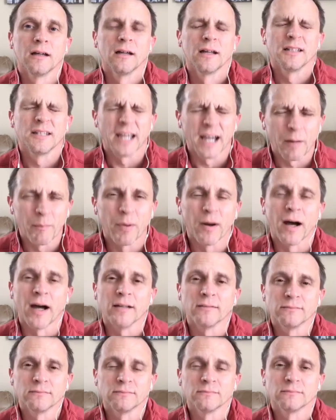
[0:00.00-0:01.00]
Yeah,
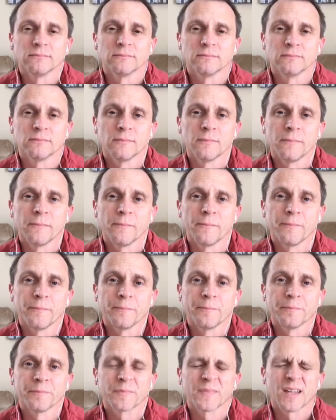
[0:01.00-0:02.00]
but.
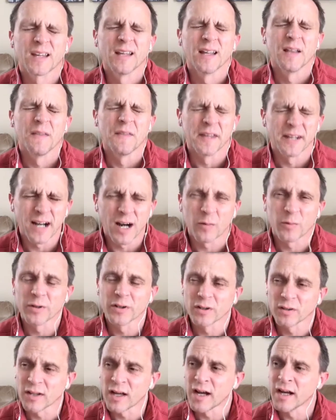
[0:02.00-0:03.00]
Then I
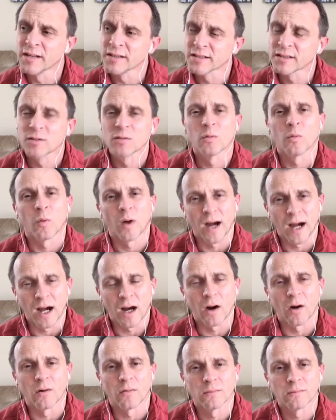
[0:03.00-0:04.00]
realized,
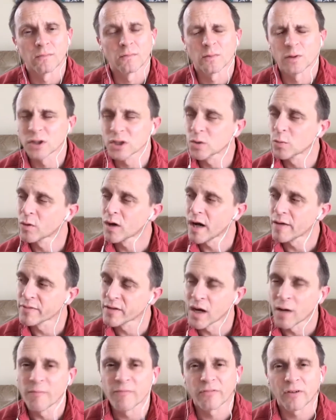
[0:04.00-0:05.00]
wow, look where I've
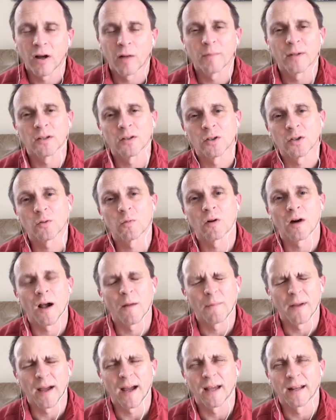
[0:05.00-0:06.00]
come from and look where
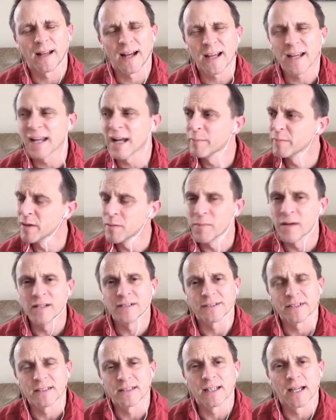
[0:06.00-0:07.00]
I'm at. I am an
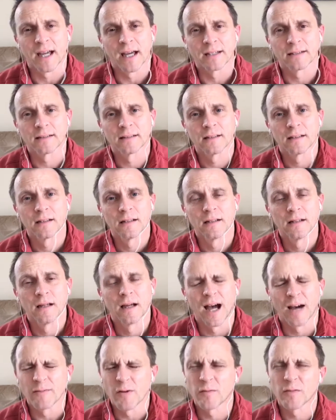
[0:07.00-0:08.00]
amazing dad.
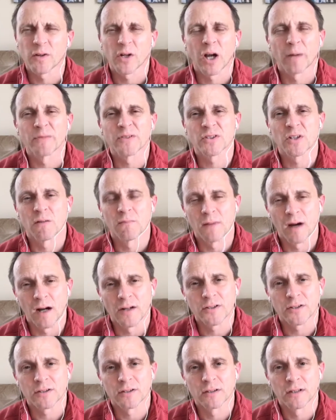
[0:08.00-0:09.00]
I've overcome so
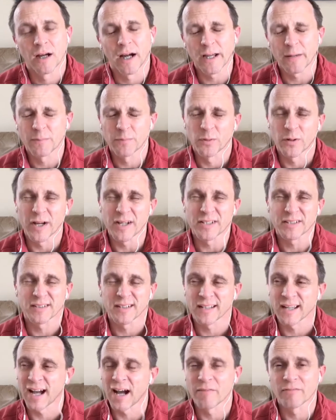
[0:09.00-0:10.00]
much. I embraced the
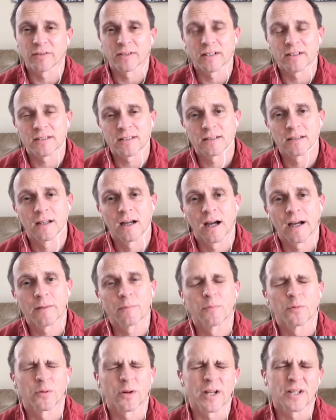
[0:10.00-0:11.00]
confidence. I
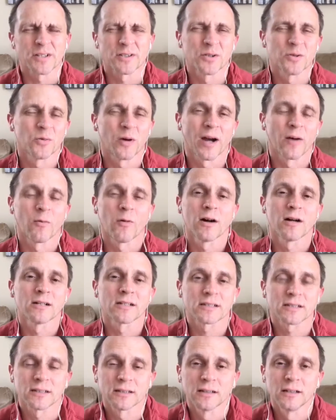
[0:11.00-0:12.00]
embraced who I
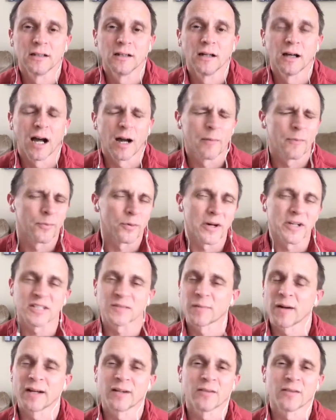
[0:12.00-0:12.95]
was. I embraced my